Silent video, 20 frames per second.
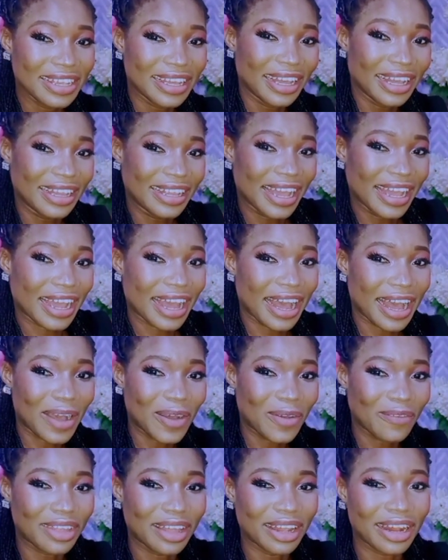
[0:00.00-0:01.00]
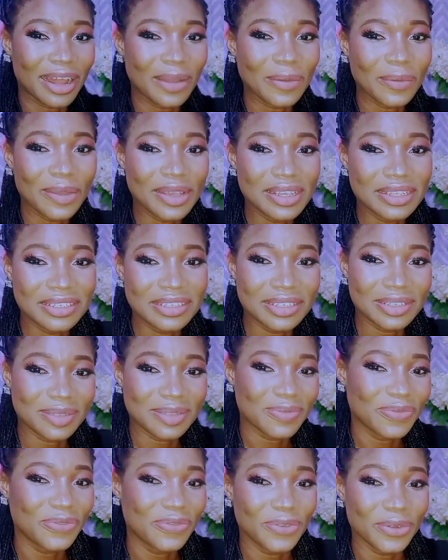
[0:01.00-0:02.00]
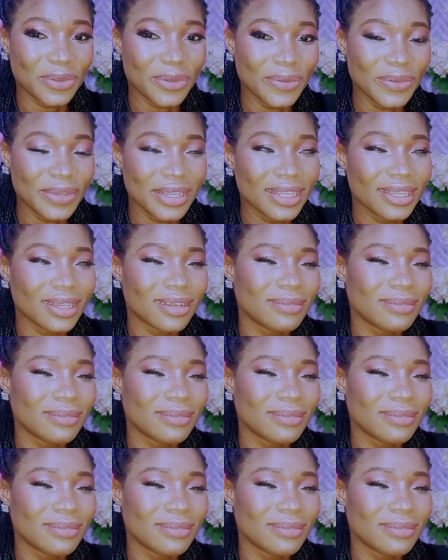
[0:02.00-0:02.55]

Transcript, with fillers: uh, the car of the language flowing.